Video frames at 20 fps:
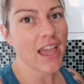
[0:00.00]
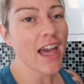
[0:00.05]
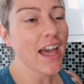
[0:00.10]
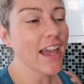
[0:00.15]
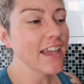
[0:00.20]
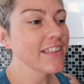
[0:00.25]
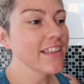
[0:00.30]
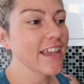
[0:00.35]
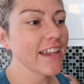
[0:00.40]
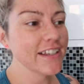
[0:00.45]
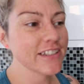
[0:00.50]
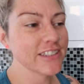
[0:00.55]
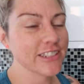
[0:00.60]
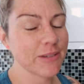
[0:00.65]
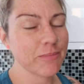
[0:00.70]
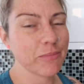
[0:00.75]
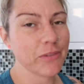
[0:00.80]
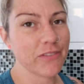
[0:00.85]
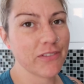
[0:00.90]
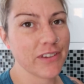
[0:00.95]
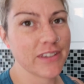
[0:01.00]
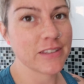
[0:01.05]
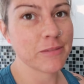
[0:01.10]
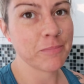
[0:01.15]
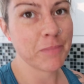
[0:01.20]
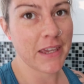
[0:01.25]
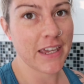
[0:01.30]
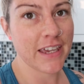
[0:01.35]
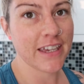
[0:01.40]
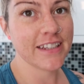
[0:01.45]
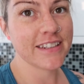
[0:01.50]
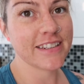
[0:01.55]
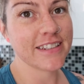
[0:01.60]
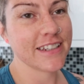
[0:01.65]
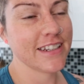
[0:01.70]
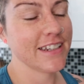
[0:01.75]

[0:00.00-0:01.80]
I like Jim with his beard.